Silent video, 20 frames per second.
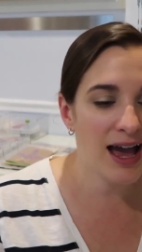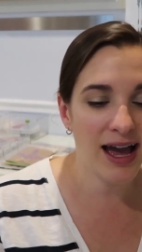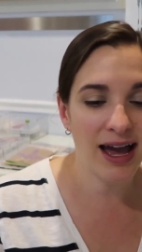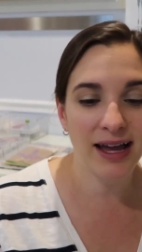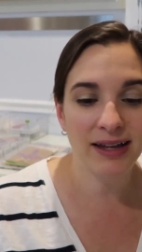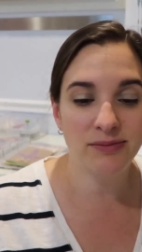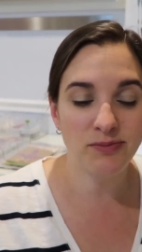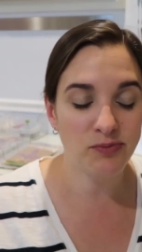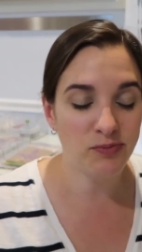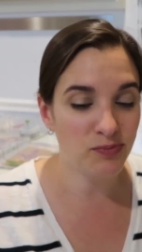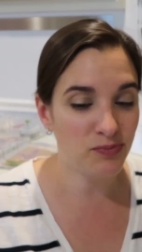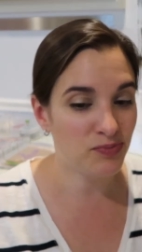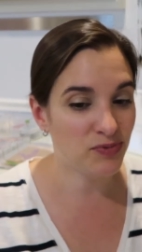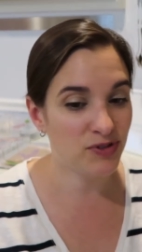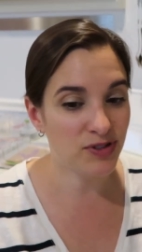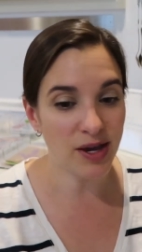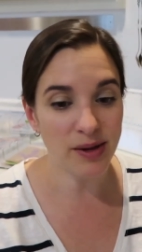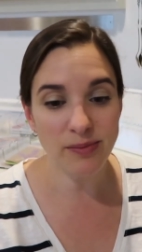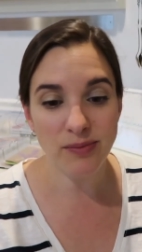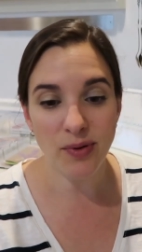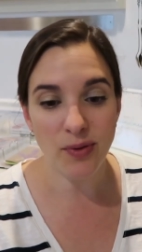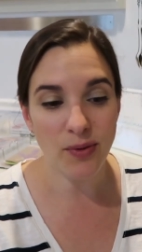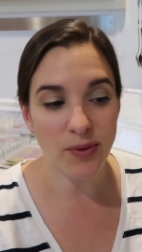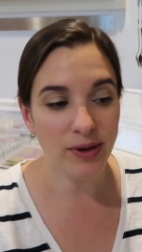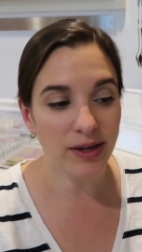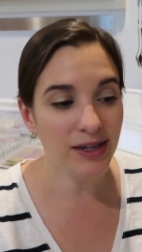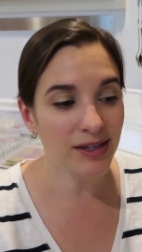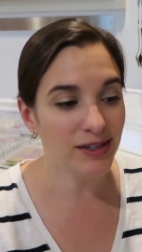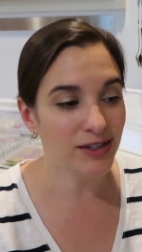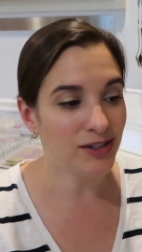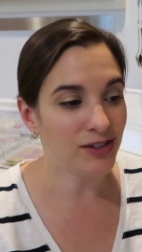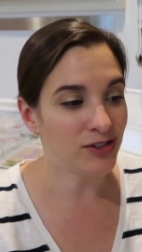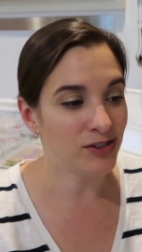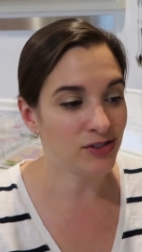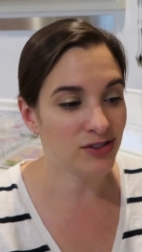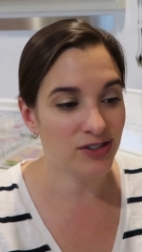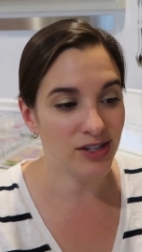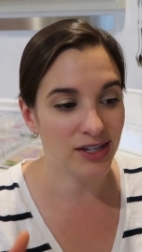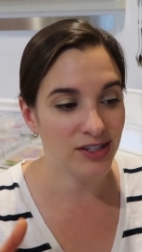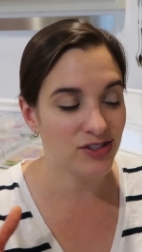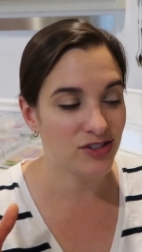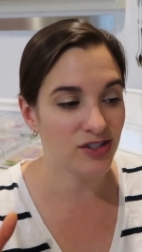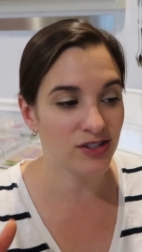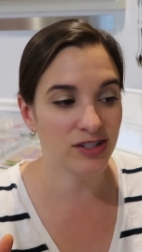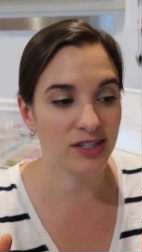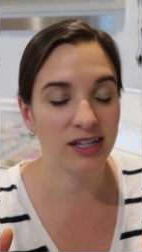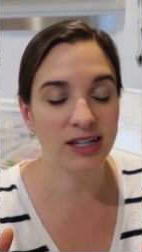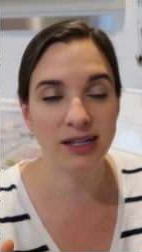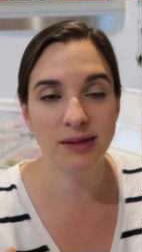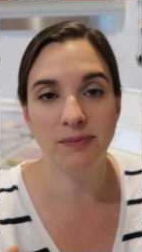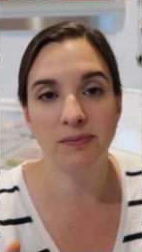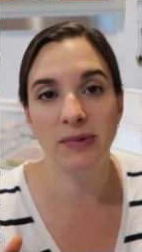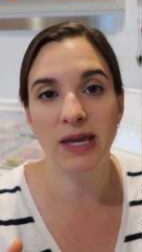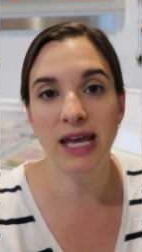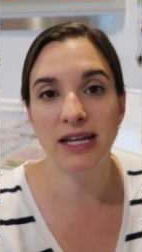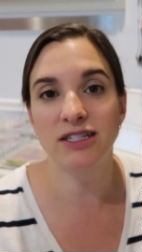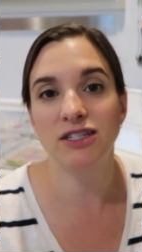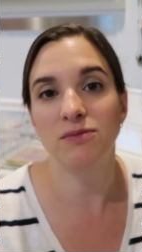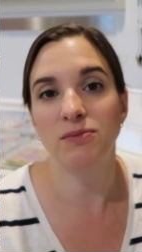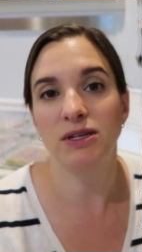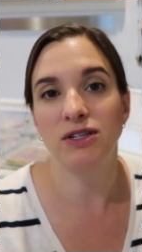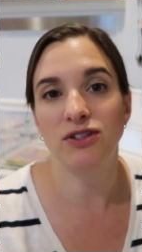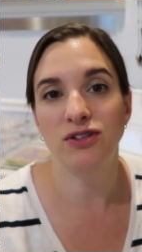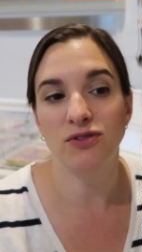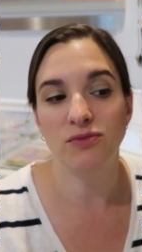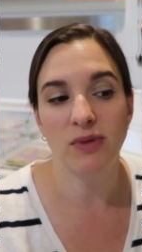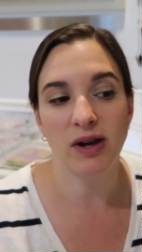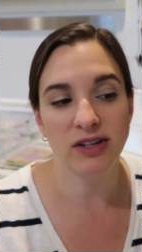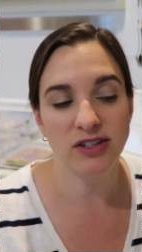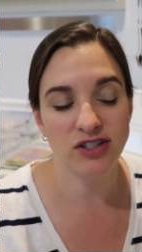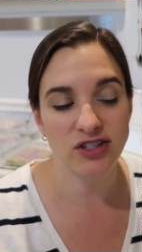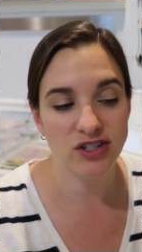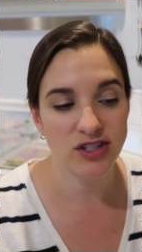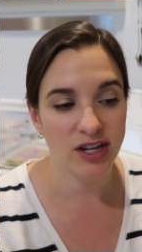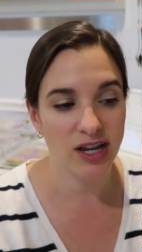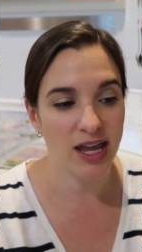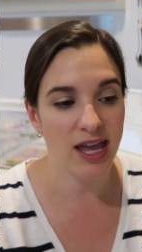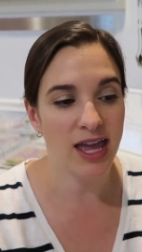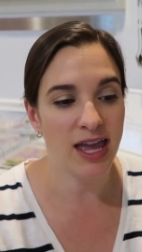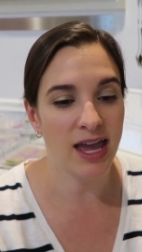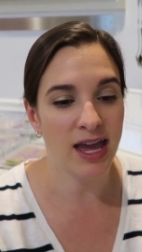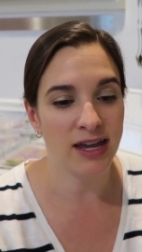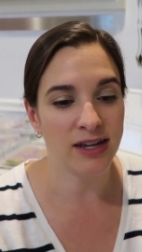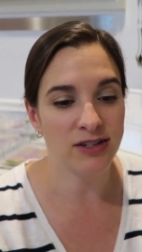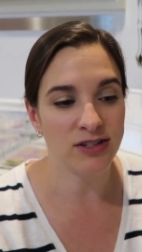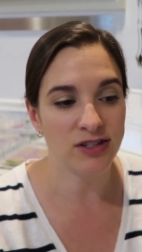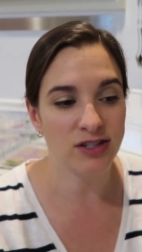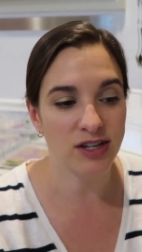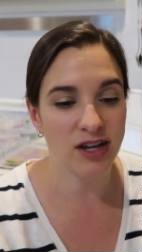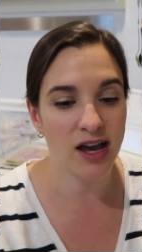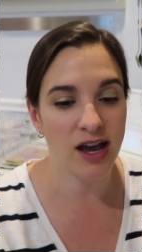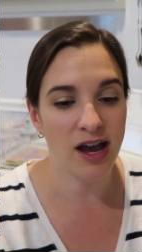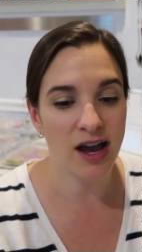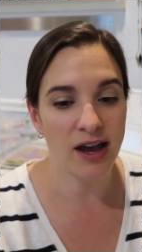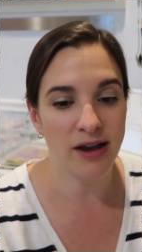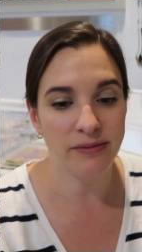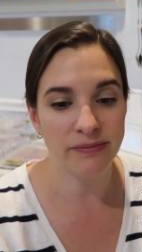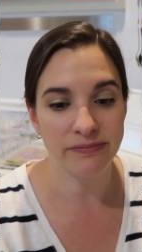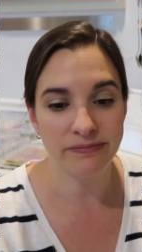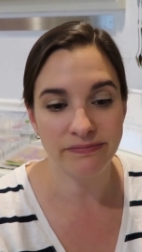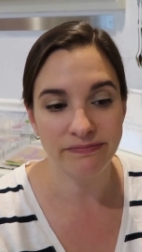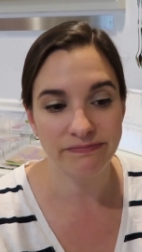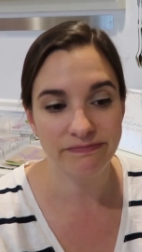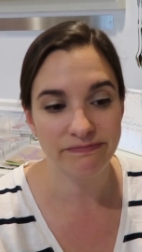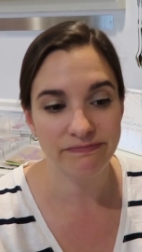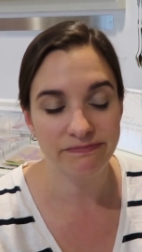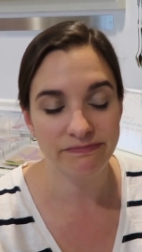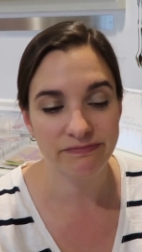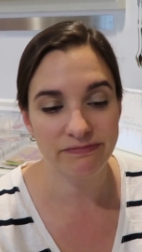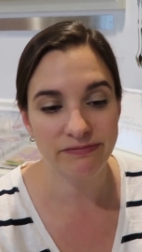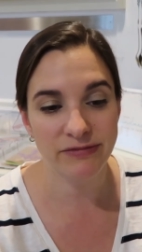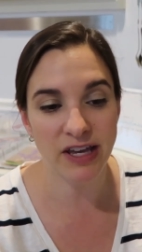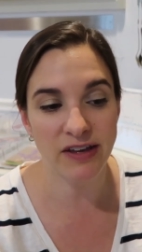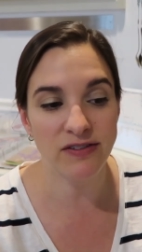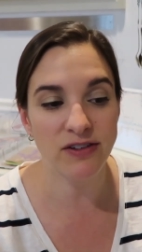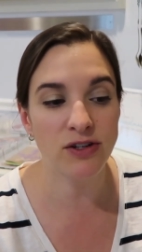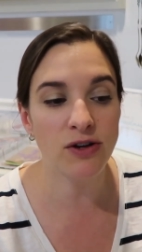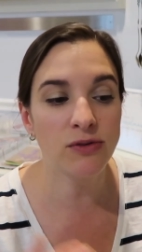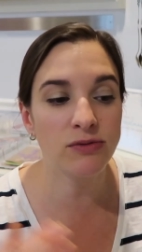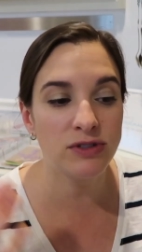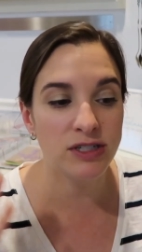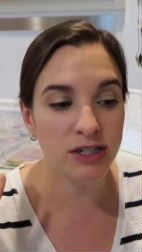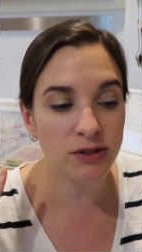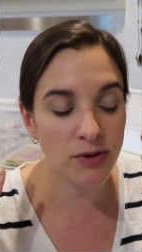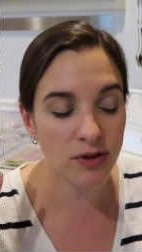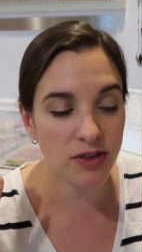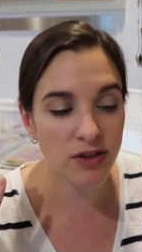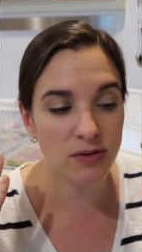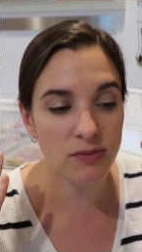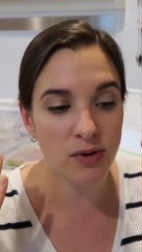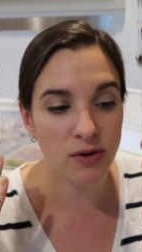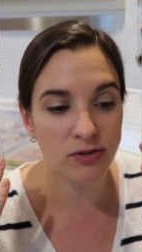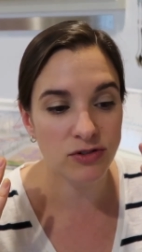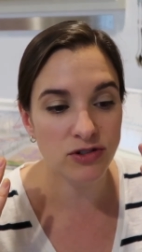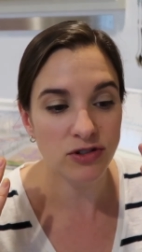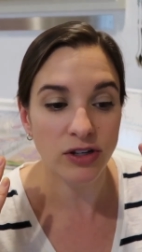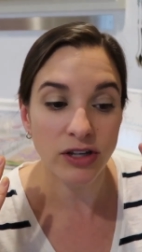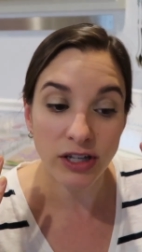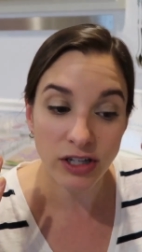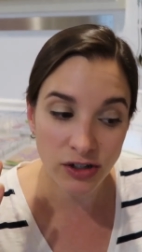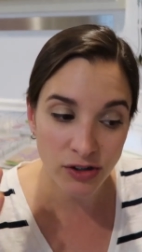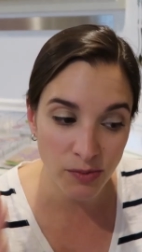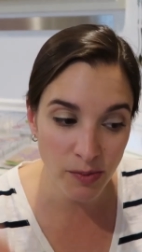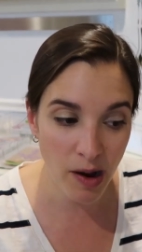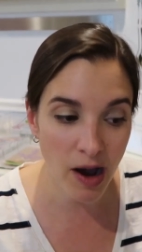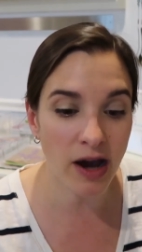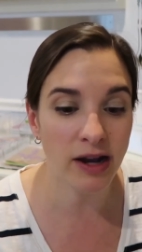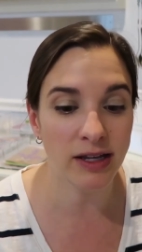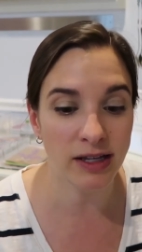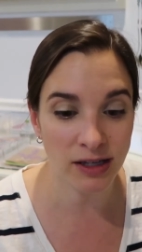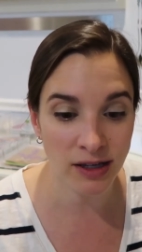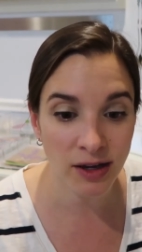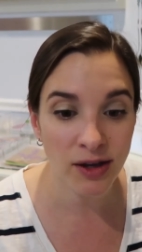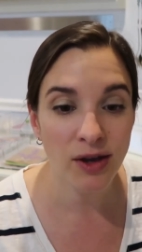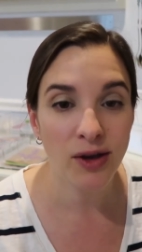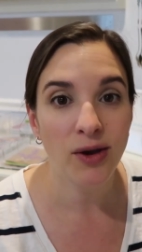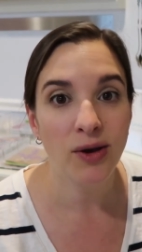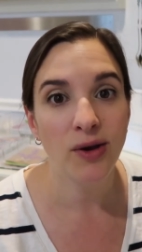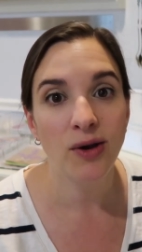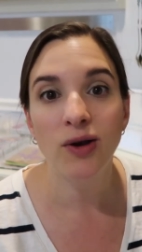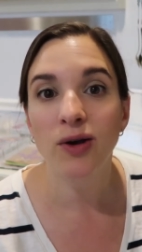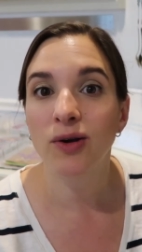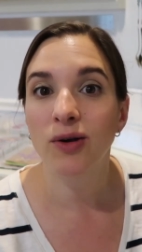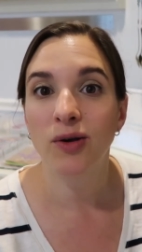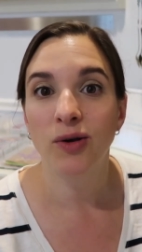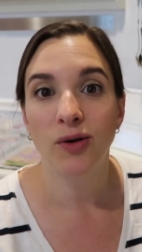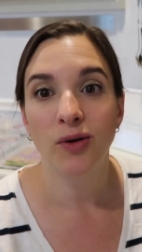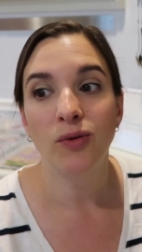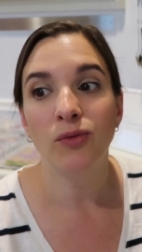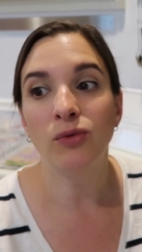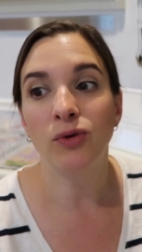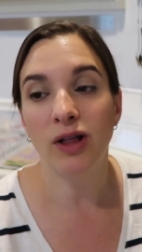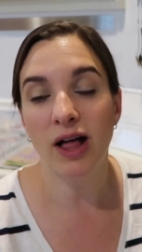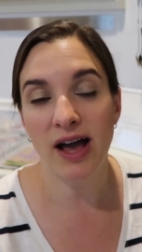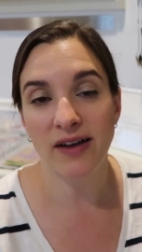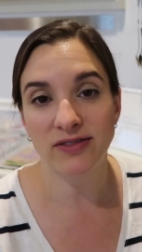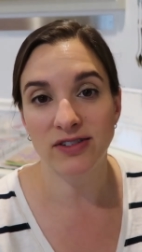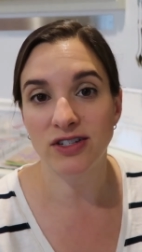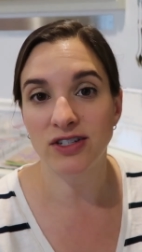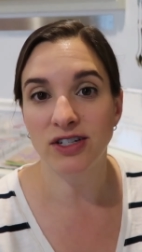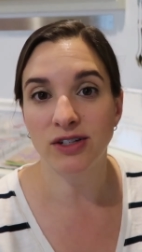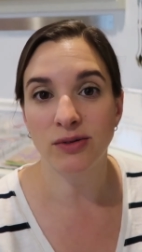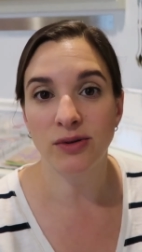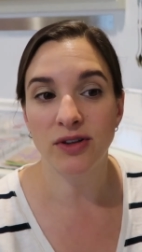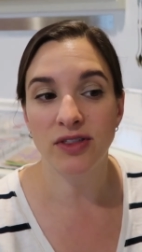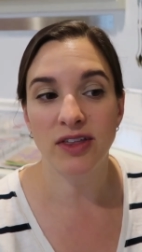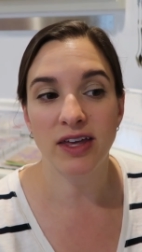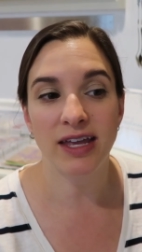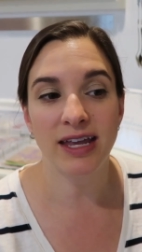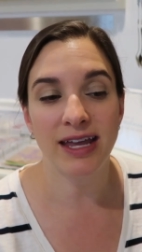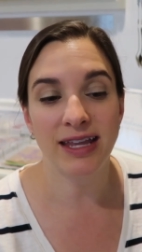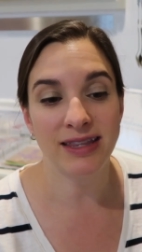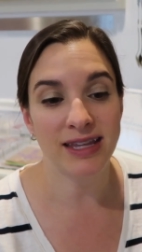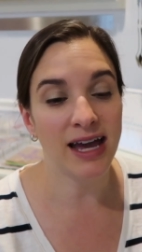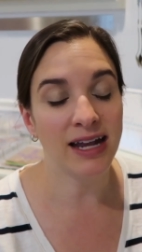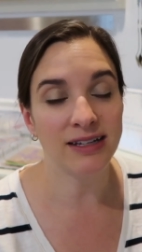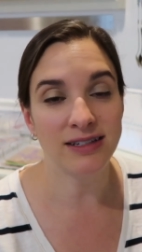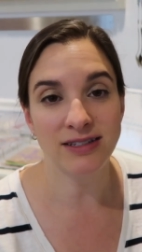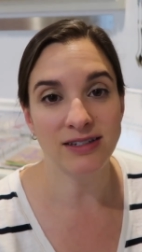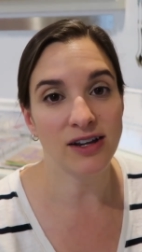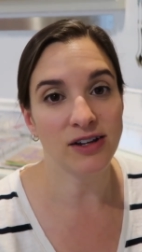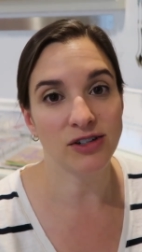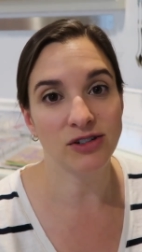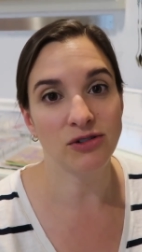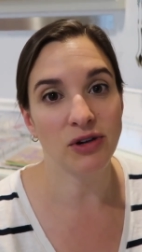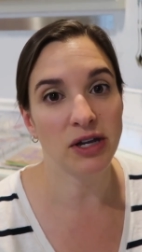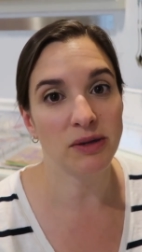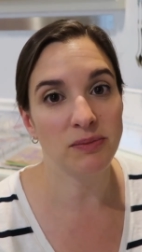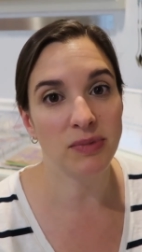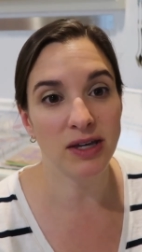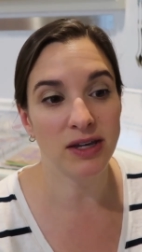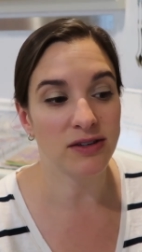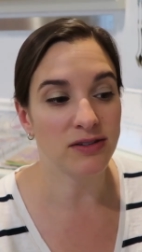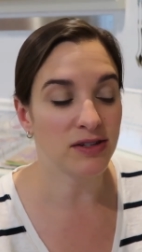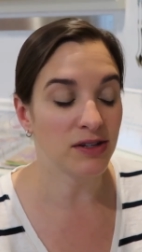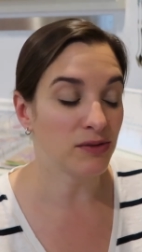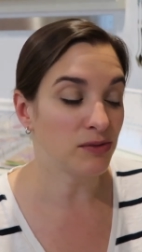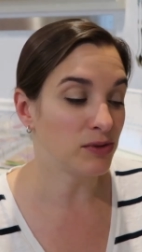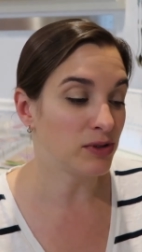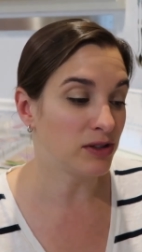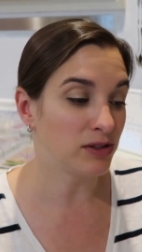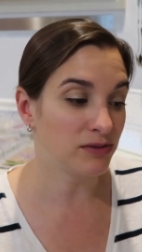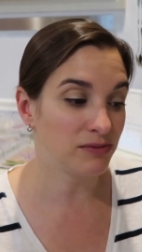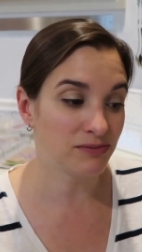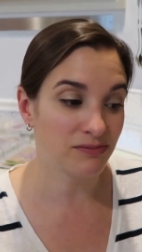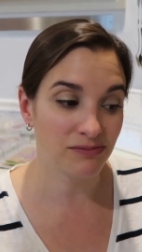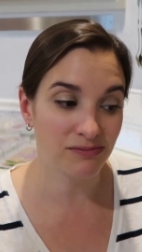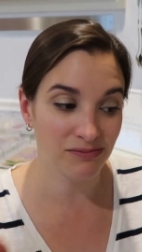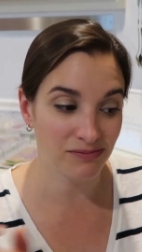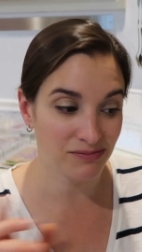at some point you, it's just gonna get to be too much. And um, if you don't deal with it emotionally, your body will have to deal with it, and that is not great, because it will,